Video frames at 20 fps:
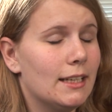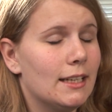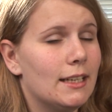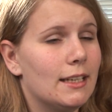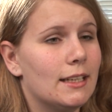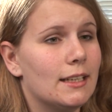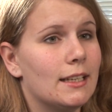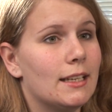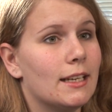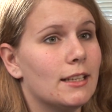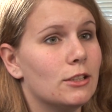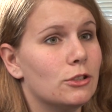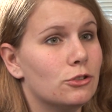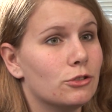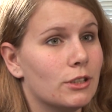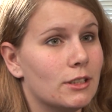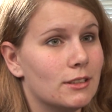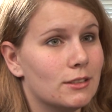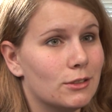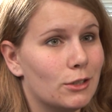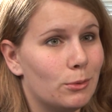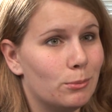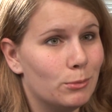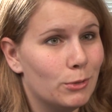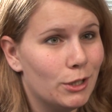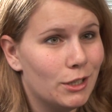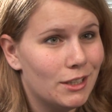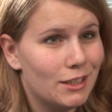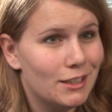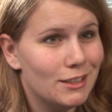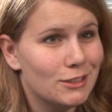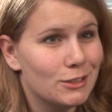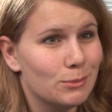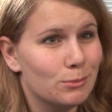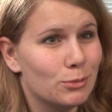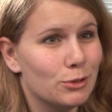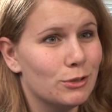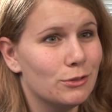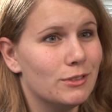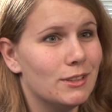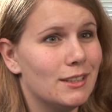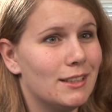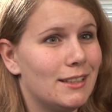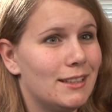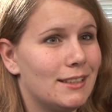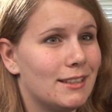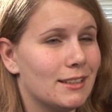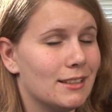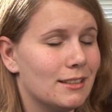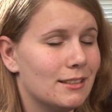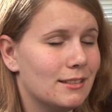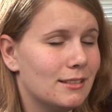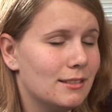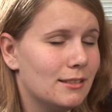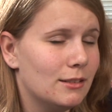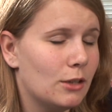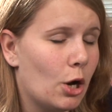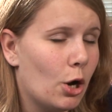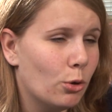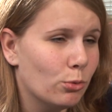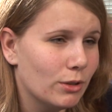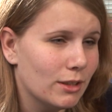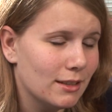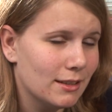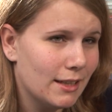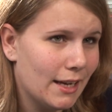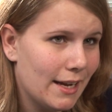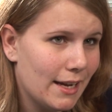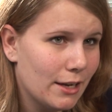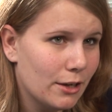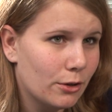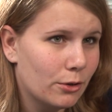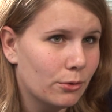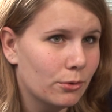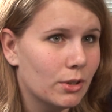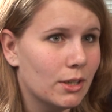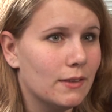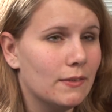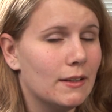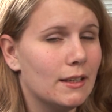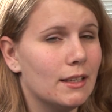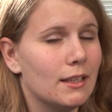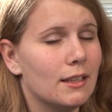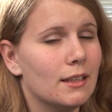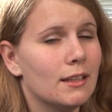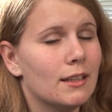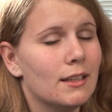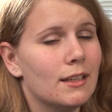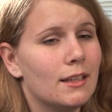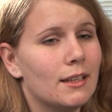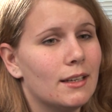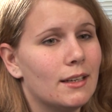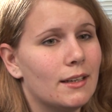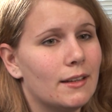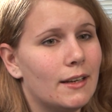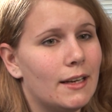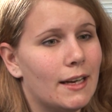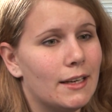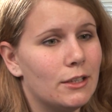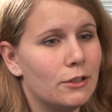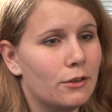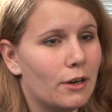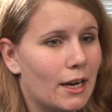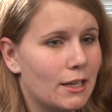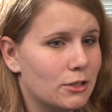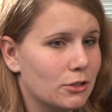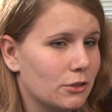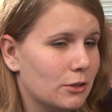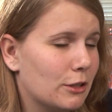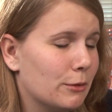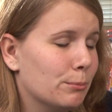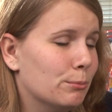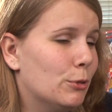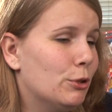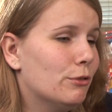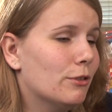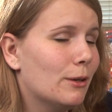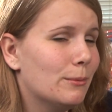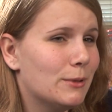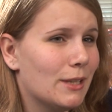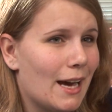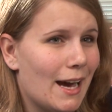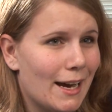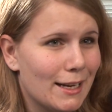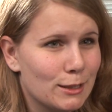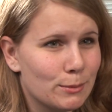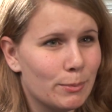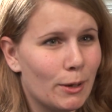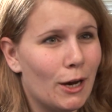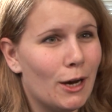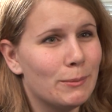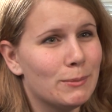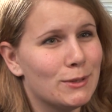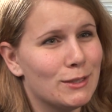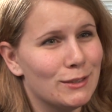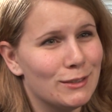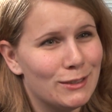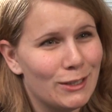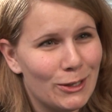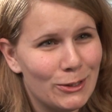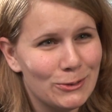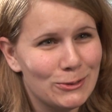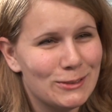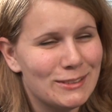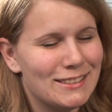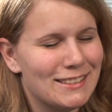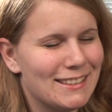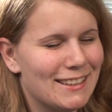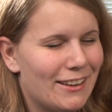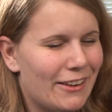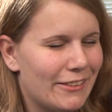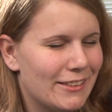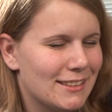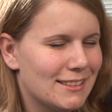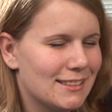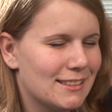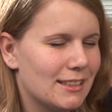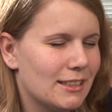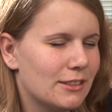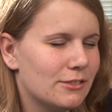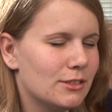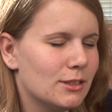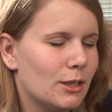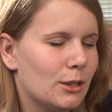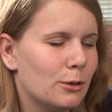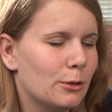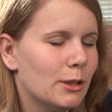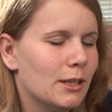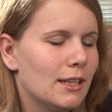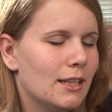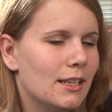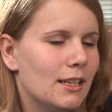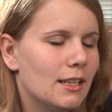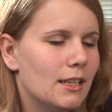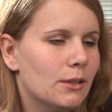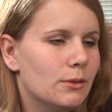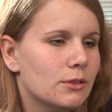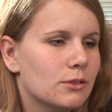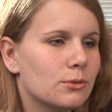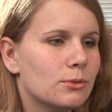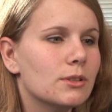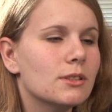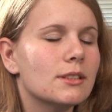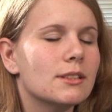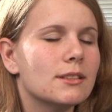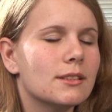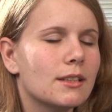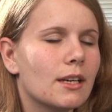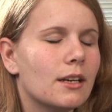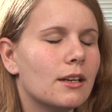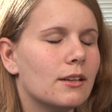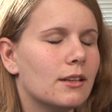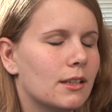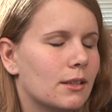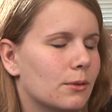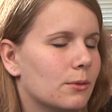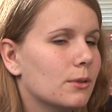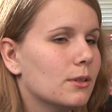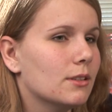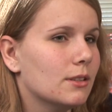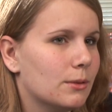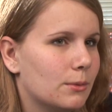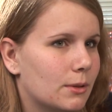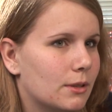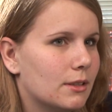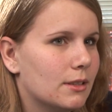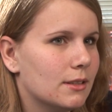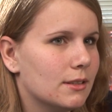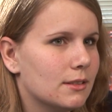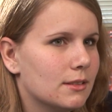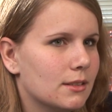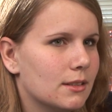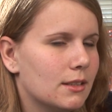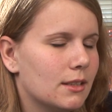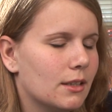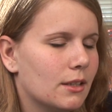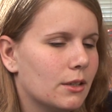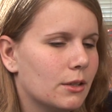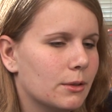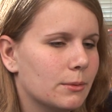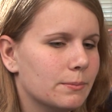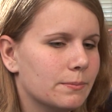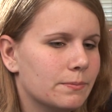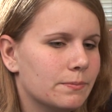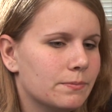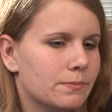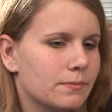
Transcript: and he had to drink so much and prove that he could hold it down and then he had to gradually move up to ice pops and toast and all this stuff so it was really scary it really was it um